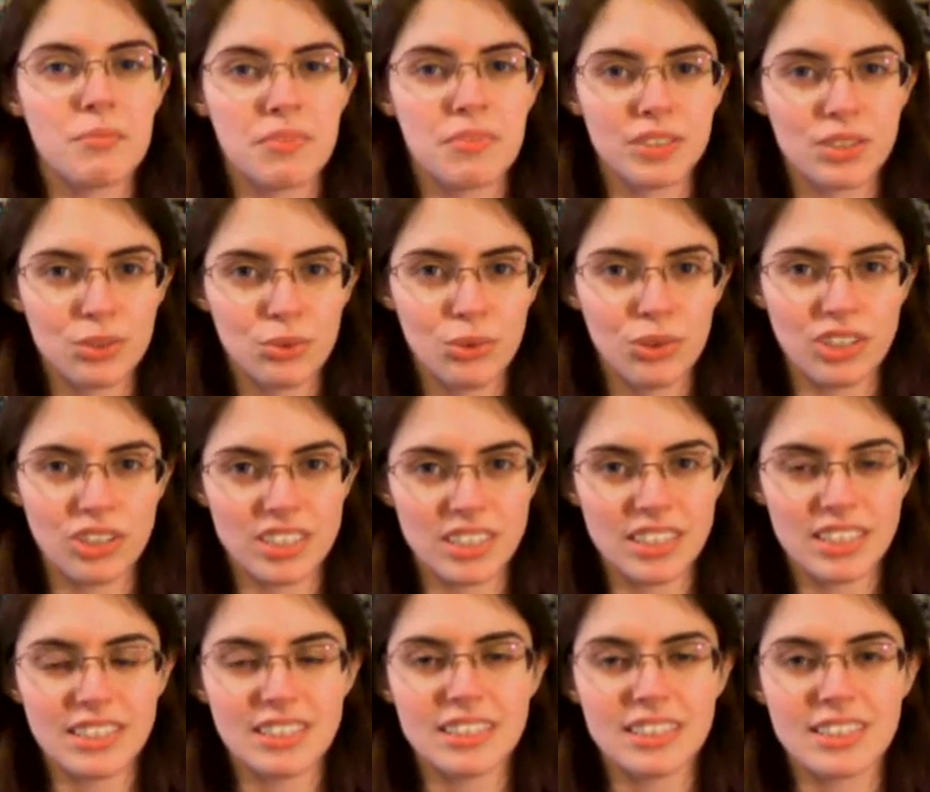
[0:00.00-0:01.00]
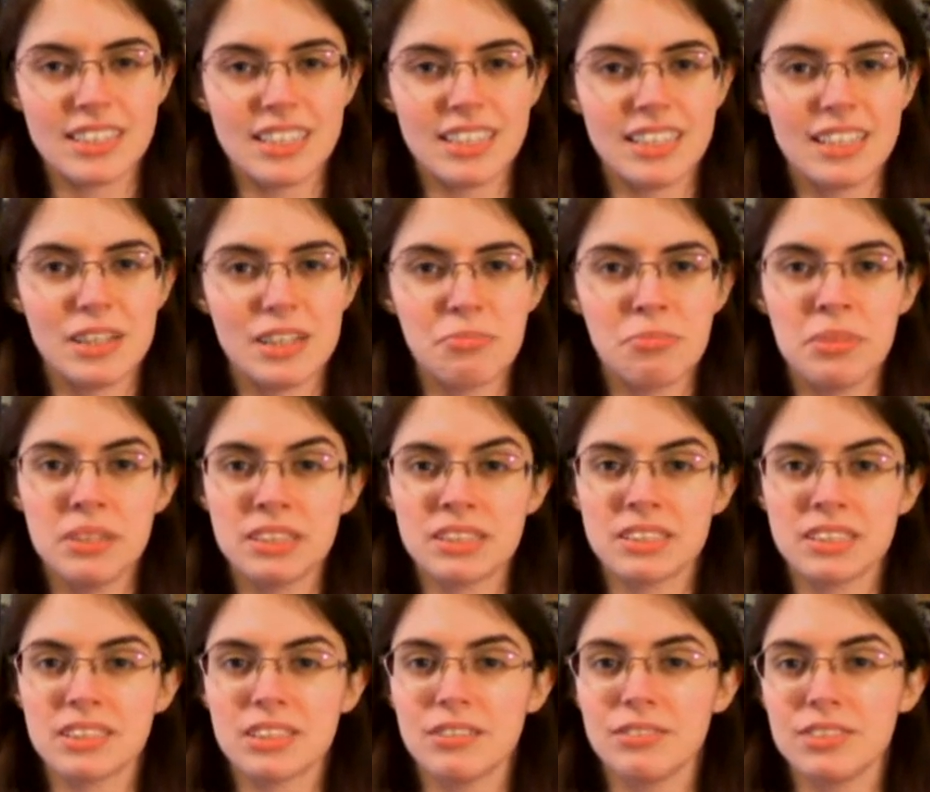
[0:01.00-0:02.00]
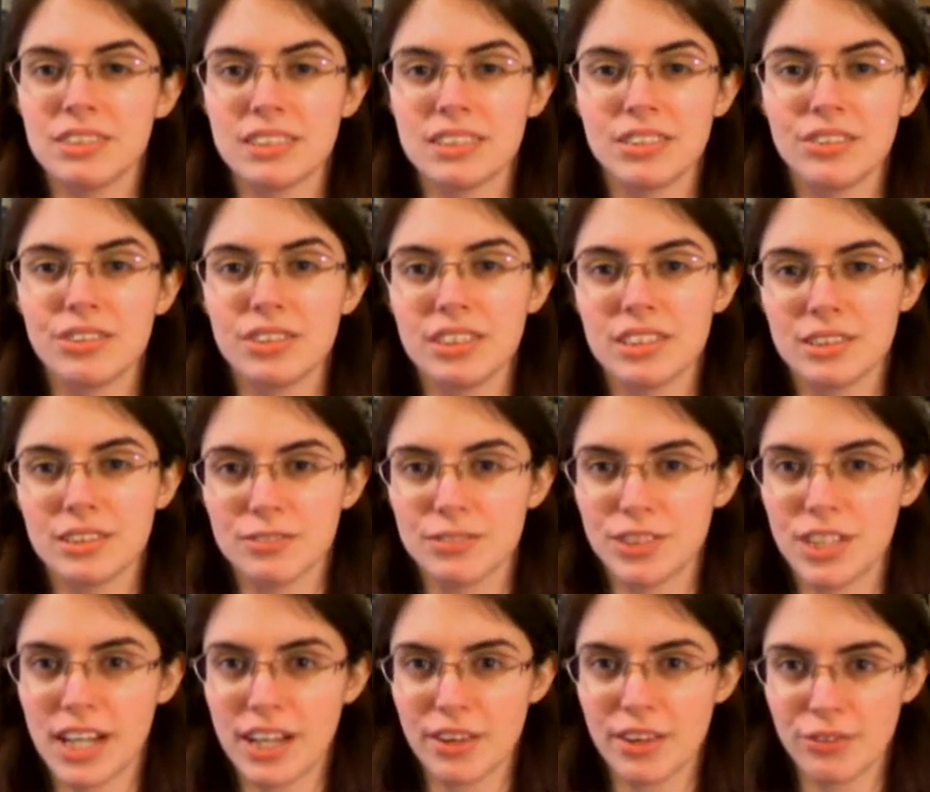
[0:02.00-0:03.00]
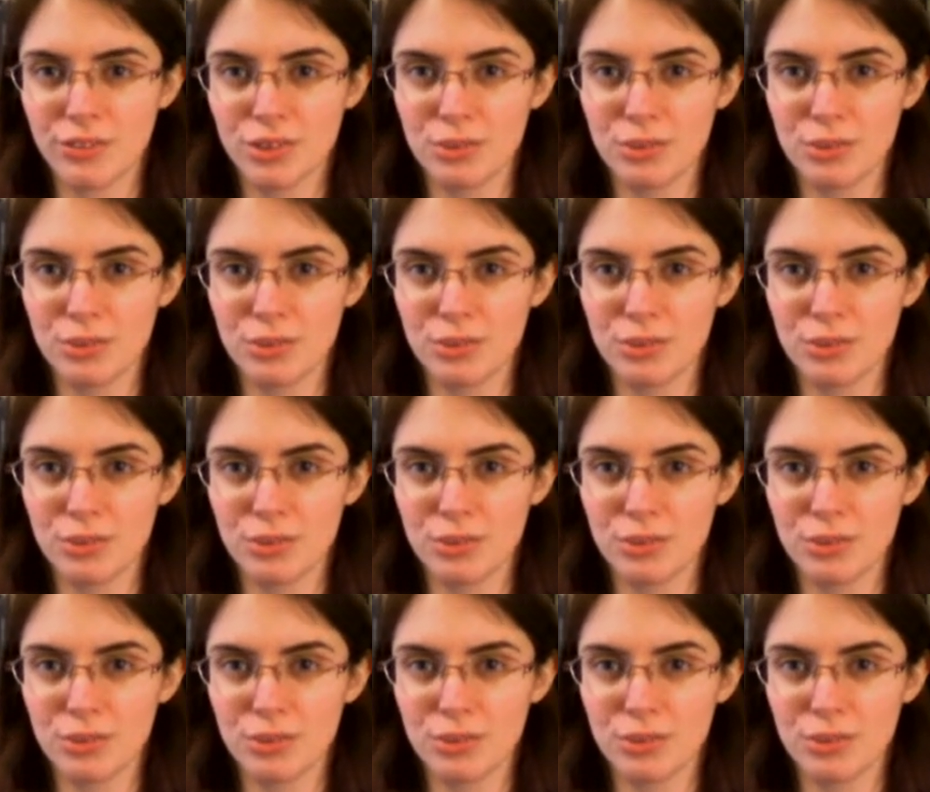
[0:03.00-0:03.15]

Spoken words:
The story is that in the midst of a series of Jack the